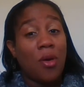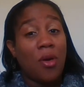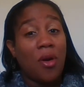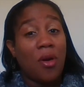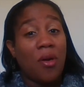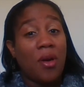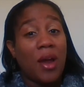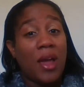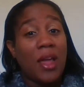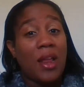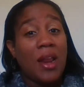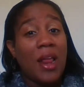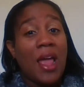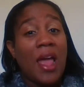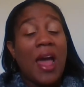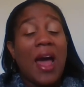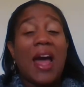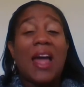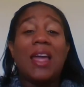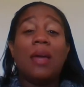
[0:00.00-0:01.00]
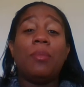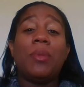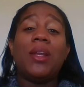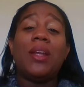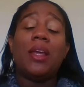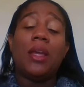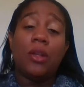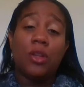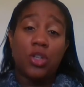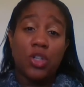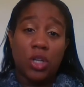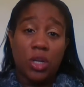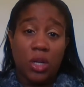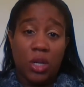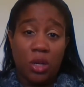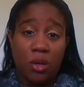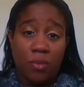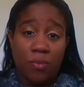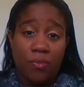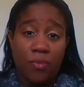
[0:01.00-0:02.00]
All right? I am an
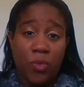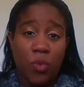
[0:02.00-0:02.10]
engineer.